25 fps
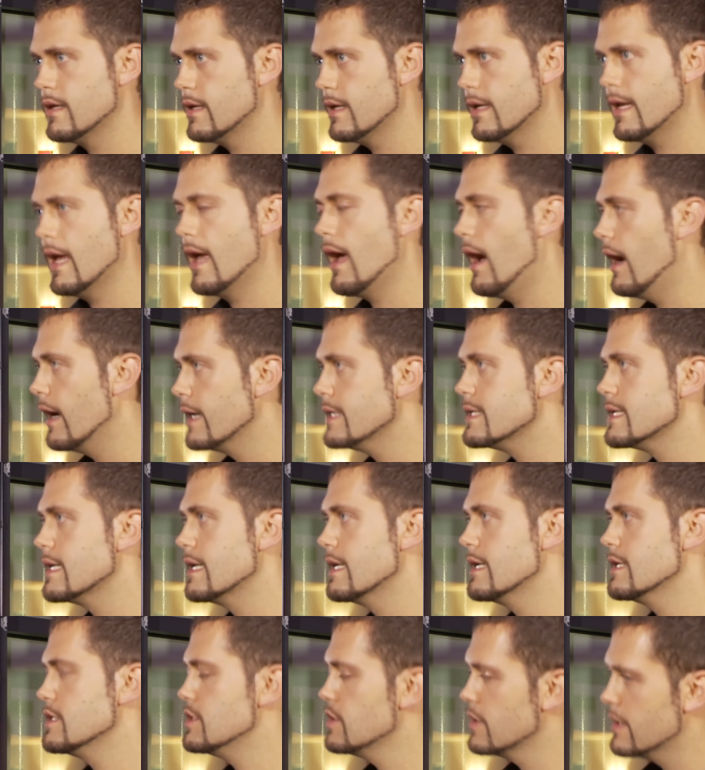you can get
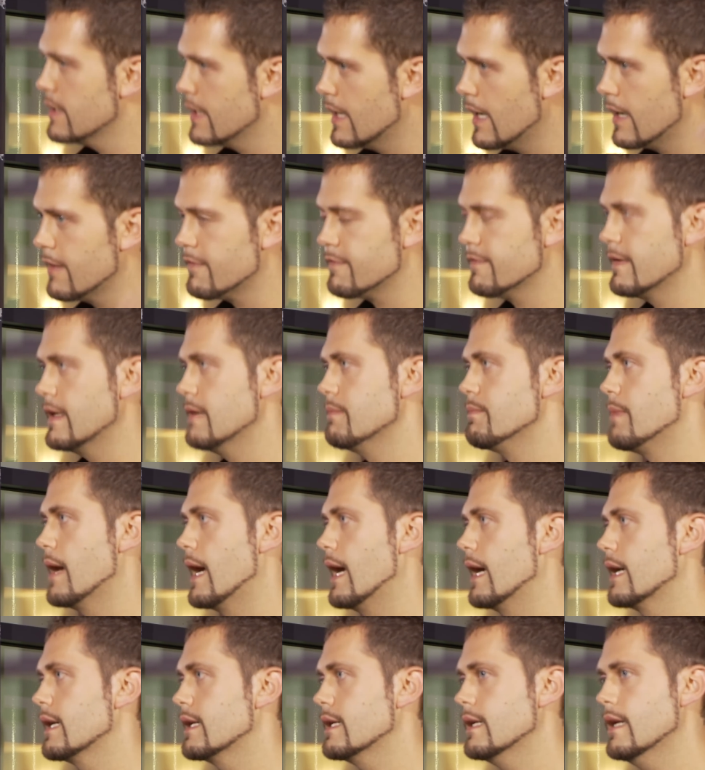ideas, you can get
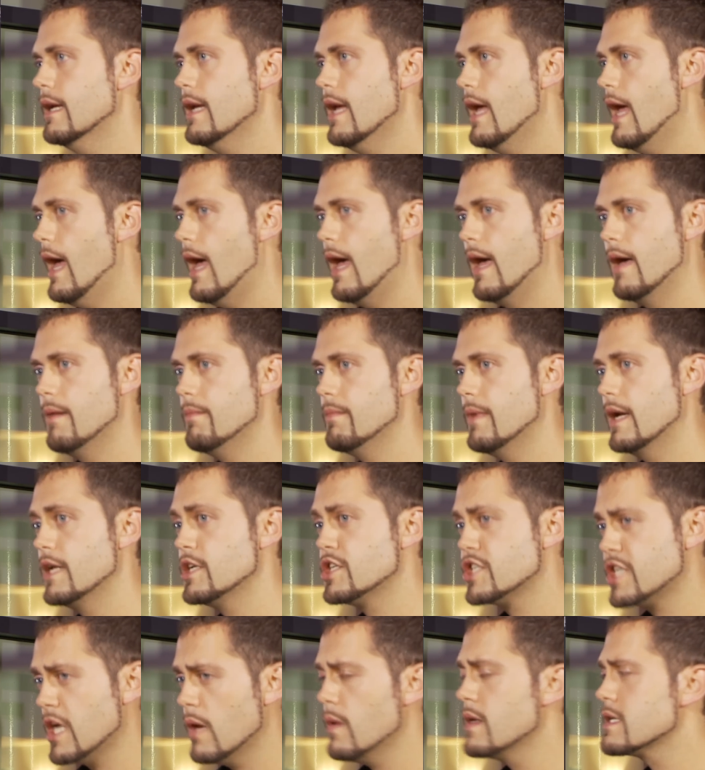feedback, um,
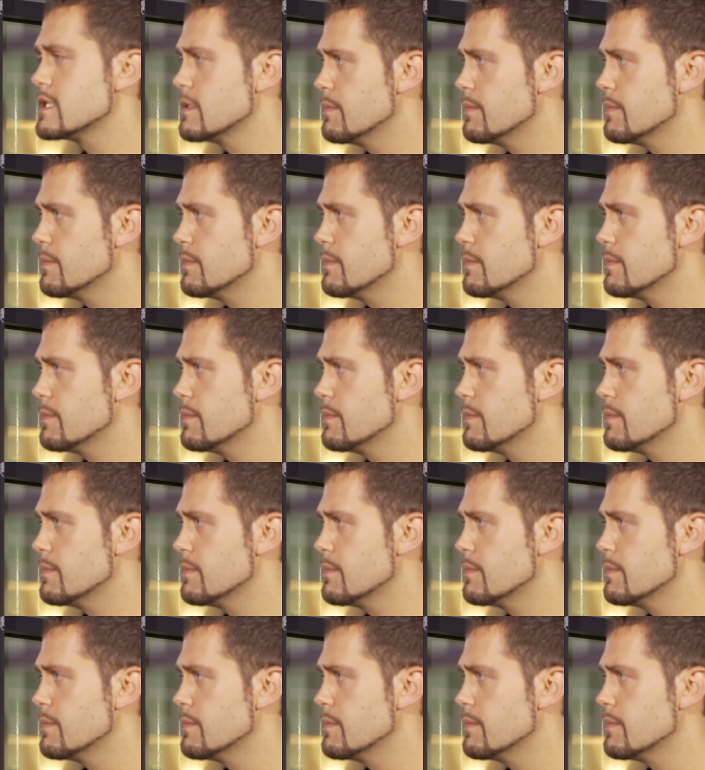and show it